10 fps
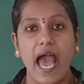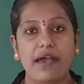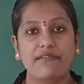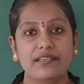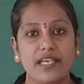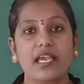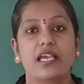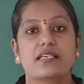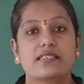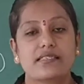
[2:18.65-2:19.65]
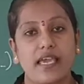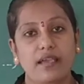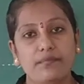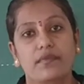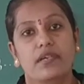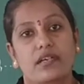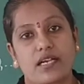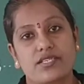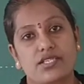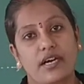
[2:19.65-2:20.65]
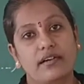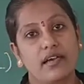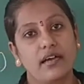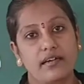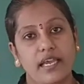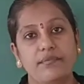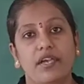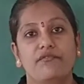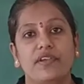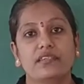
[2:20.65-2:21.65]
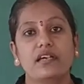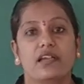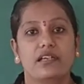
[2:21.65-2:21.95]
having the same constructor name with